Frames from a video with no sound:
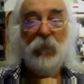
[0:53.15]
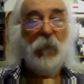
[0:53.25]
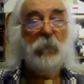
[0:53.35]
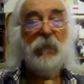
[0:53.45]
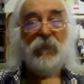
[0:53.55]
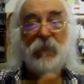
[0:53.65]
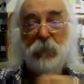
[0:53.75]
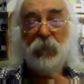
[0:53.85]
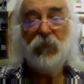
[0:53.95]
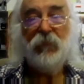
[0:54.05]
They'll be
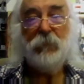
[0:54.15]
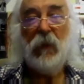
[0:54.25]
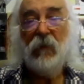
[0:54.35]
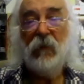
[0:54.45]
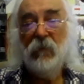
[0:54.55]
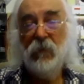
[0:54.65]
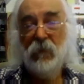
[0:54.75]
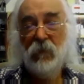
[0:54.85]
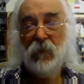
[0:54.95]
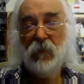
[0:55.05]
simple to spot.
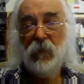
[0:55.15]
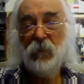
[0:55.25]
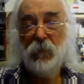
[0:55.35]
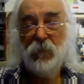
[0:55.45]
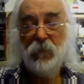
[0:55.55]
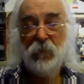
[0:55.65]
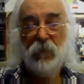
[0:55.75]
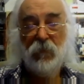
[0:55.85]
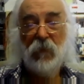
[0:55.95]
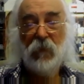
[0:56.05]
There
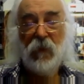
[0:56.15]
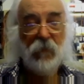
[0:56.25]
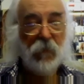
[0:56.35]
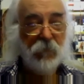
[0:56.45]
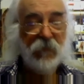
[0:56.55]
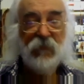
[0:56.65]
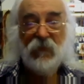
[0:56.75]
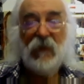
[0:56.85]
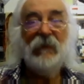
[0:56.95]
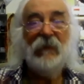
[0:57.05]
aren't a lot of
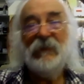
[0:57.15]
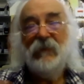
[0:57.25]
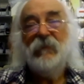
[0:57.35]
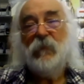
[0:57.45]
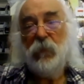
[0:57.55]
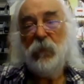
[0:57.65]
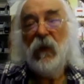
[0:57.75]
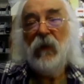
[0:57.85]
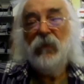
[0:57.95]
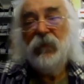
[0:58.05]
exotic things going on.